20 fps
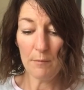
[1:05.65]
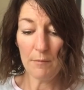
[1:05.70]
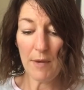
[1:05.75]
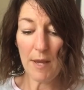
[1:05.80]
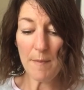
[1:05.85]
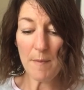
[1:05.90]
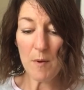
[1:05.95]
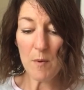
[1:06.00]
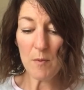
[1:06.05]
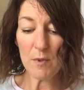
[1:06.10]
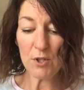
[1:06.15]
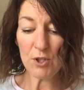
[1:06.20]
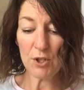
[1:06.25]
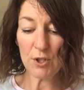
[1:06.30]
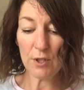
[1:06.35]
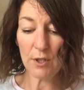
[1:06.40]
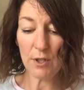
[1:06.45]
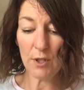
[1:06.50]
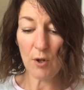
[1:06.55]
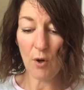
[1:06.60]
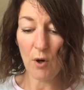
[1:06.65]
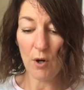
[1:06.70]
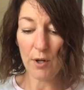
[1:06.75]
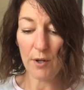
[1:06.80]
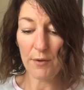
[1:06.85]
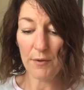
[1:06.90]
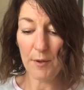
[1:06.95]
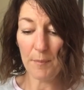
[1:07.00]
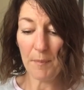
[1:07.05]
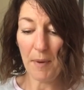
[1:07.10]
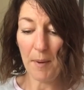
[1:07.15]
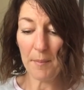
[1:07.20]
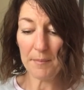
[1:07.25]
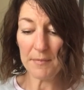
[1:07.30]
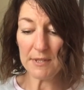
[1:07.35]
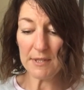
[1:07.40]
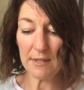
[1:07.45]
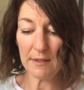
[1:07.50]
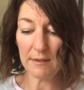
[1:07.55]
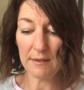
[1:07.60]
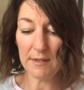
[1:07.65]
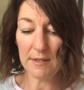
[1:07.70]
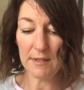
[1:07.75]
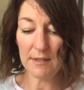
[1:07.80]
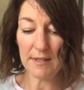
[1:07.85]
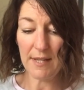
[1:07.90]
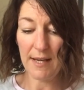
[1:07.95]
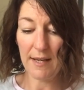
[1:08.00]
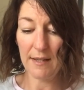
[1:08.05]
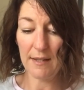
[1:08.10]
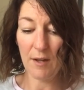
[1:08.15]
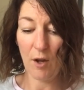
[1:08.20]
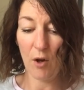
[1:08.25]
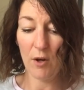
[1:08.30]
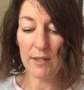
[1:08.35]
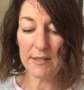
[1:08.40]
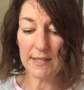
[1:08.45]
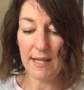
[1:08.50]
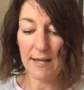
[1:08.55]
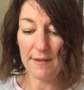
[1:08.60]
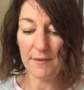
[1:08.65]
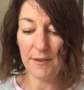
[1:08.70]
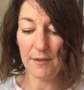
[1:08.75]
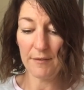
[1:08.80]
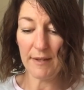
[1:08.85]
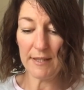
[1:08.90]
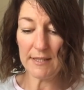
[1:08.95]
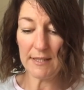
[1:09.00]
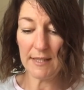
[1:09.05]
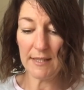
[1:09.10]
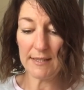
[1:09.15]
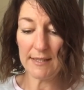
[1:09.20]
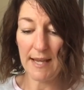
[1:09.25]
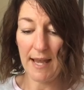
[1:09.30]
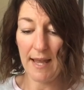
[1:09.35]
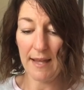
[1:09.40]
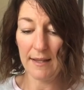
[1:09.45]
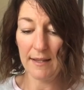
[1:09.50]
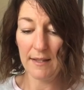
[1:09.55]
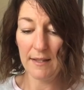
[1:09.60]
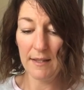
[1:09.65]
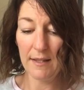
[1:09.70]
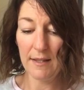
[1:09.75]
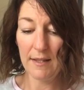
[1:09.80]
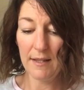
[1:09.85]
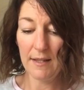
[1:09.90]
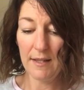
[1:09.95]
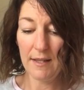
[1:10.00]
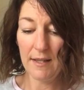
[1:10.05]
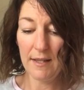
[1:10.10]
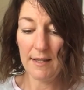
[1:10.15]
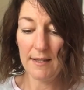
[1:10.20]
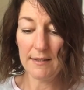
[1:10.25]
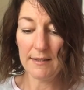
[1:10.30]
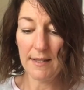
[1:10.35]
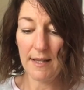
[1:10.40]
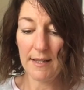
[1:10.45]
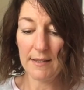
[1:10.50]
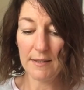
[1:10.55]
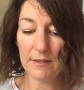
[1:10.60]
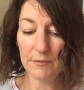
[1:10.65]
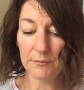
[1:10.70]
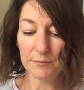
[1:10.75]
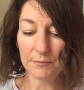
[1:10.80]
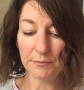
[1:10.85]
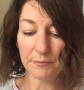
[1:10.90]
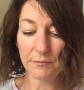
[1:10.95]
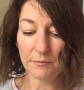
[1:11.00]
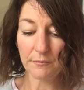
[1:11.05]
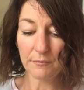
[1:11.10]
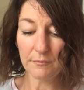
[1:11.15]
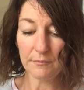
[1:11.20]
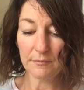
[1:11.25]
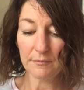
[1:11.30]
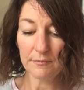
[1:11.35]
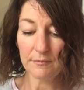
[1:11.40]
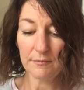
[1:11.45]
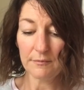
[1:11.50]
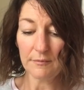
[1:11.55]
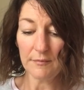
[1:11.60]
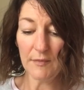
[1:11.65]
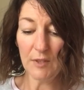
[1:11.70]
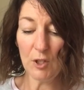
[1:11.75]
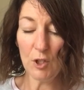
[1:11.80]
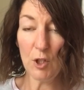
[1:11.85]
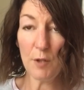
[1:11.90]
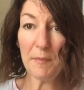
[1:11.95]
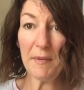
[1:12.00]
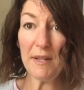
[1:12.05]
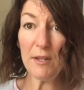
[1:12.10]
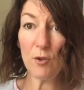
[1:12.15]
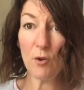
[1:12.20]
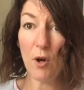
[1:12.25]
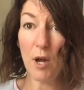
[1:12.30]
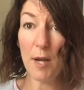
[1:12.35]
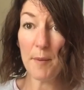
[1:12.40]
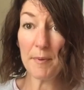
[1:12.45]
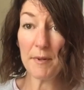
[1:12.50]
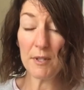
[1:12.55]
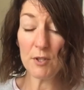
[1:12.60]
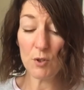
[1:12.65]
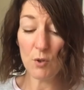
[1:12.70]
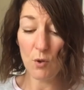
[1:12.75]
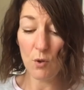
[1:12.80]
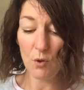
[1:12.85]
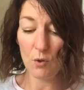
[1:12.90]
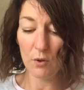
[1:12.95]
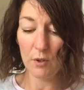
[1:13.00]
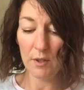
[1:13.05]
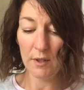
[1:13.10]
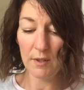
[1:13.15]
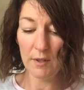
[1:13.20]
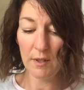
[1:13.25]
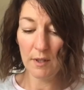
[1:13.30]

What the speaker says: "Maybe we should lock the pumps and take a holiday for the rest of the day," he said. "You mean not open at all?"